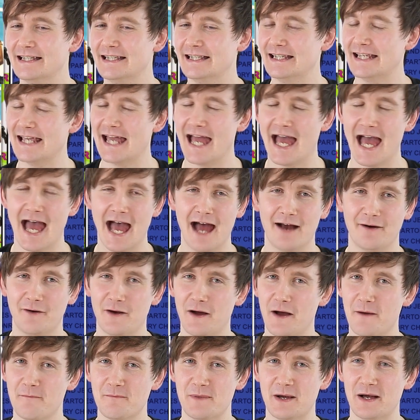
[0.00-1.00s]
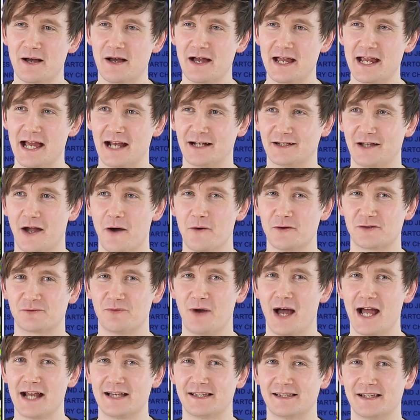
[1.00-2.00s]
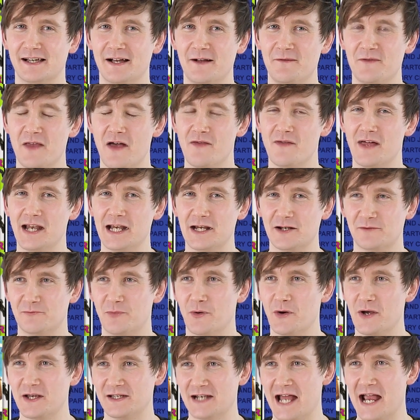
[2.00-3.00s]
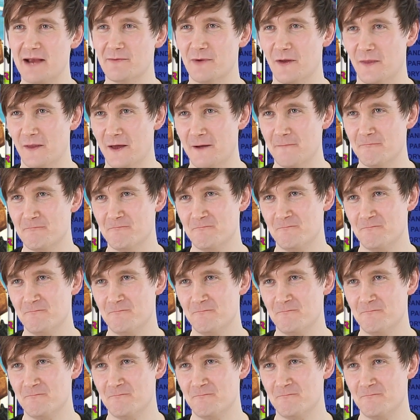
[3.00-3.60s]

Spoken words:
he had a ghostwriter, and then he just put his name on them.